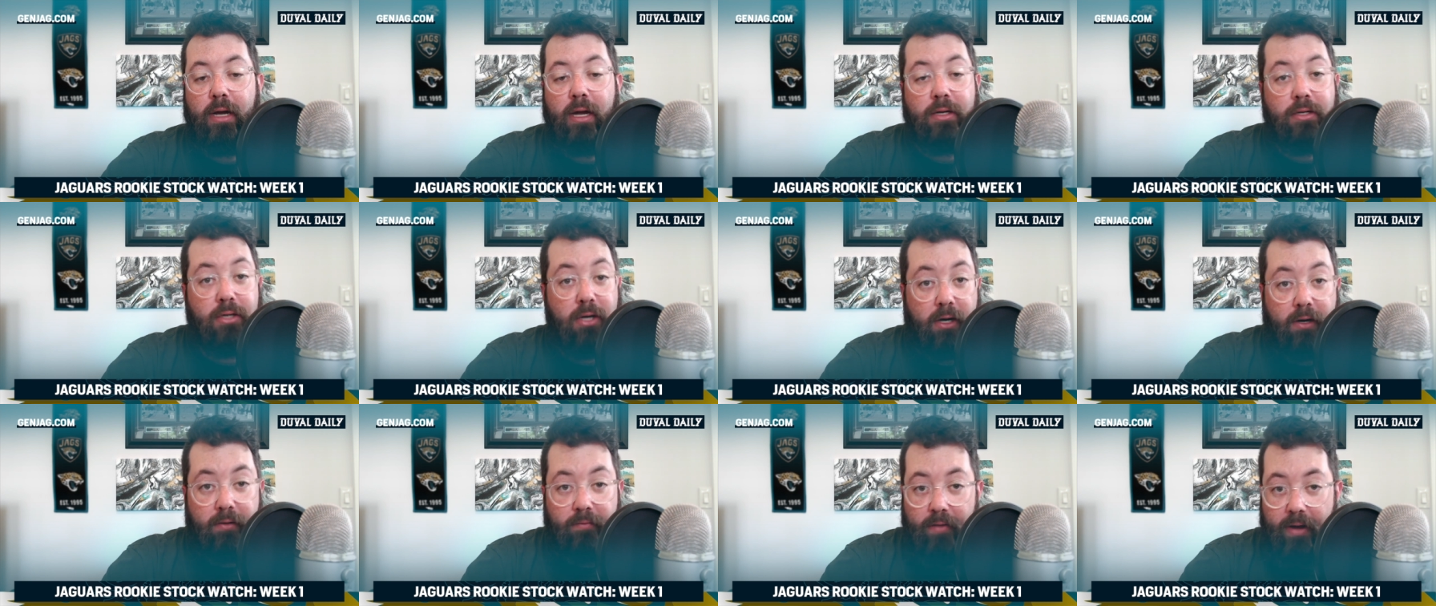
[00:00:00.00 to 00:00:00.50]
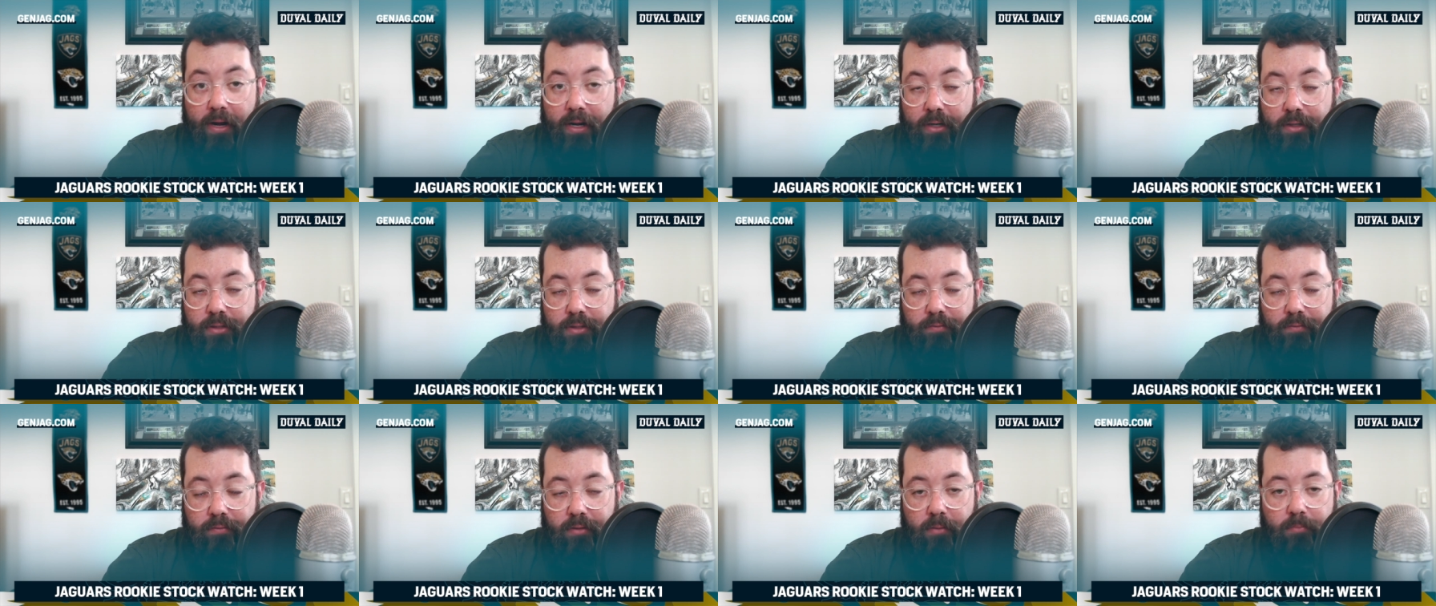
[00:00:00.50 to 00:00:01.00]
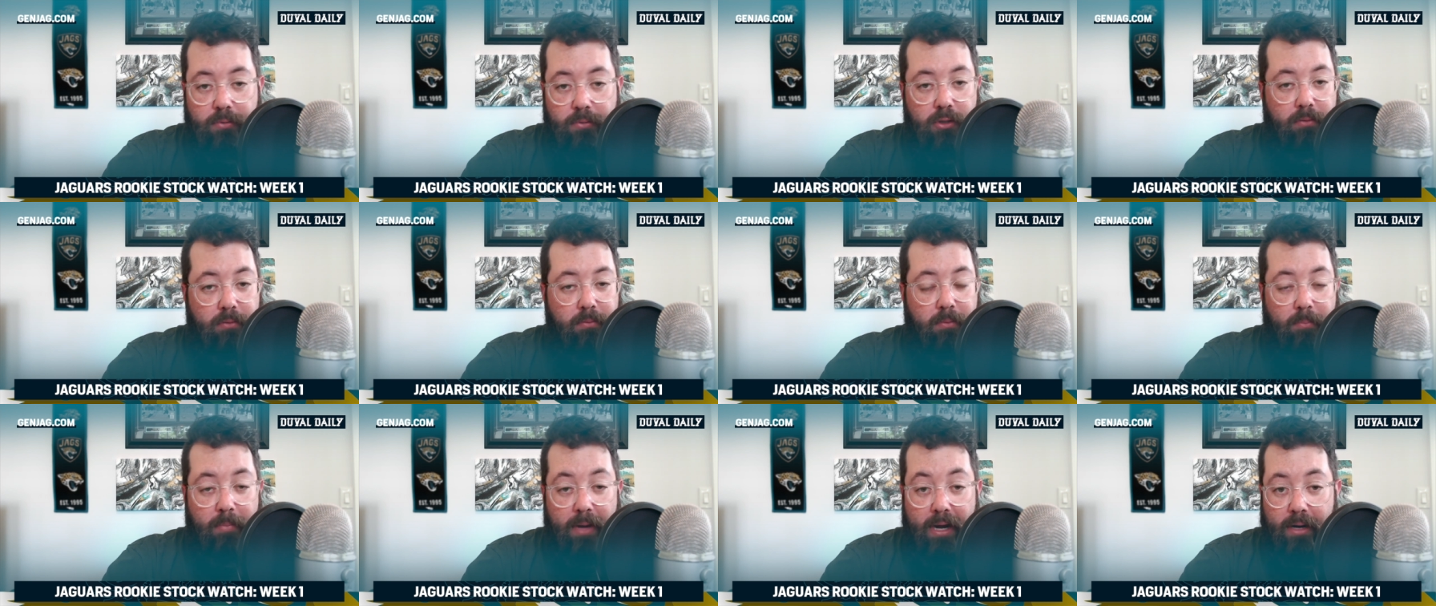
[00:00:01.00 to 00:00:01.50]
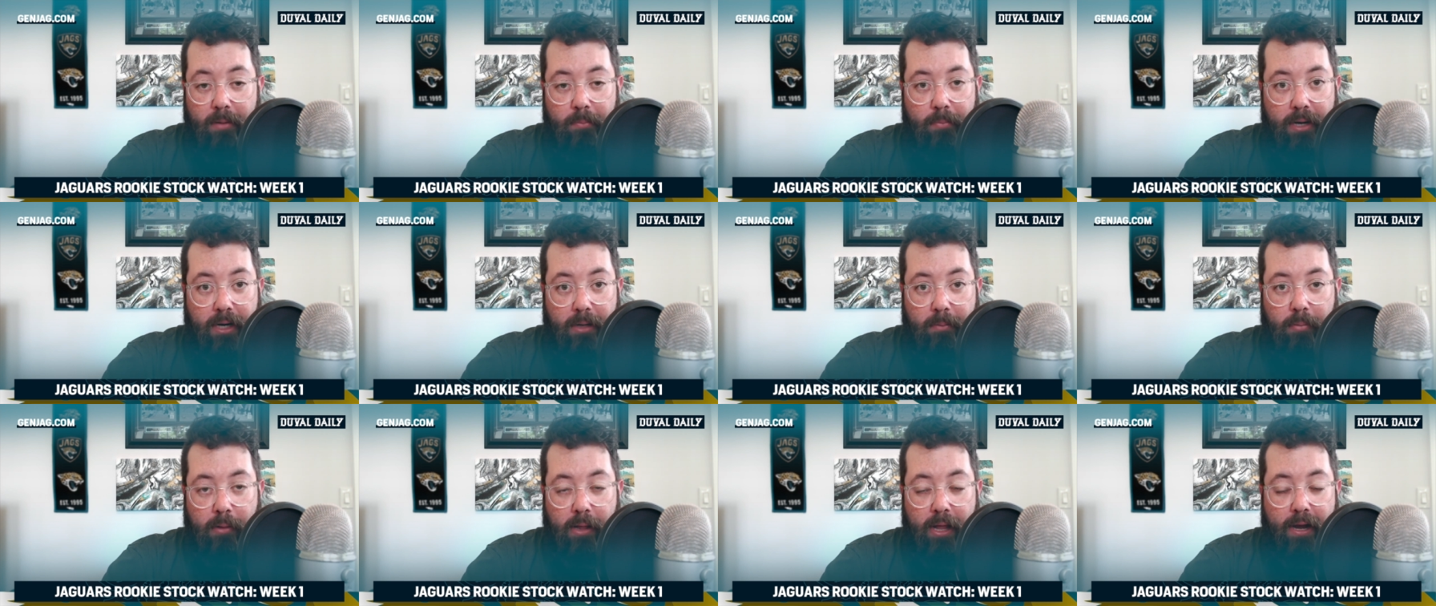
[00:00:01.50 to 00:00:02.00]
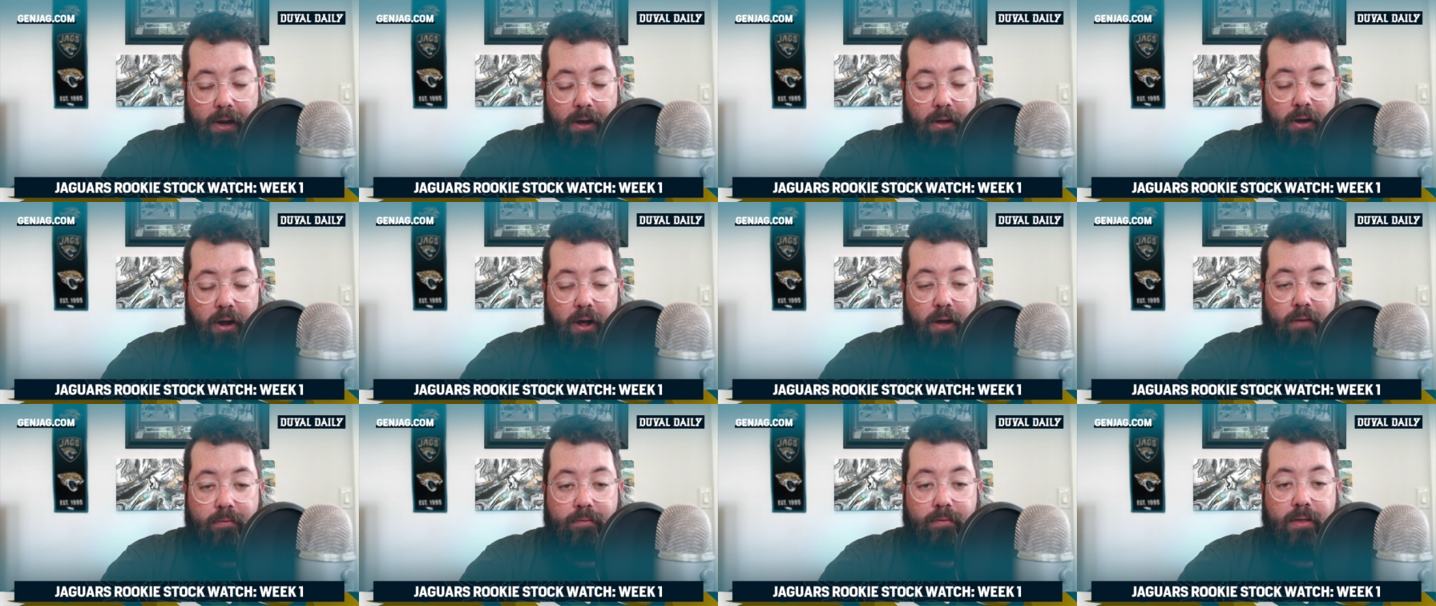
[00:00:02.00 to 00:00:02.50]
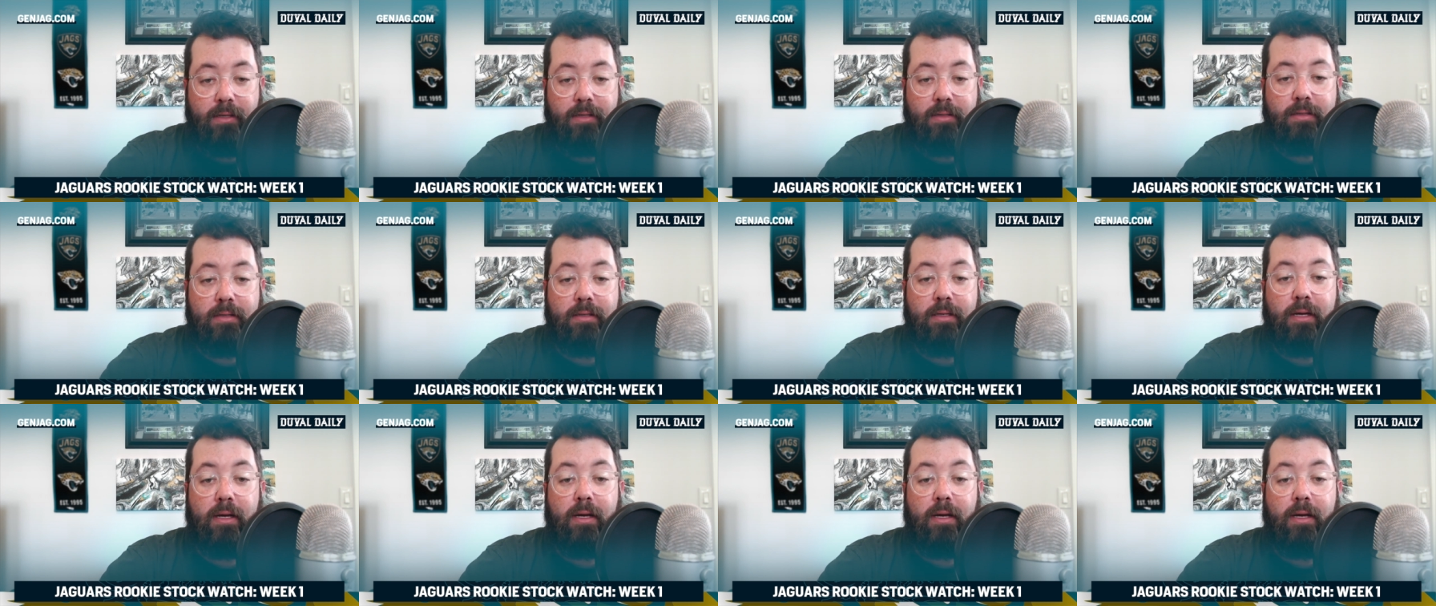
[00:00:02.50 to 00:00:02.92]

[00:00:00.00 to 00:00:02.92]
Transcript: took advantage of him, t- made a big play on offense.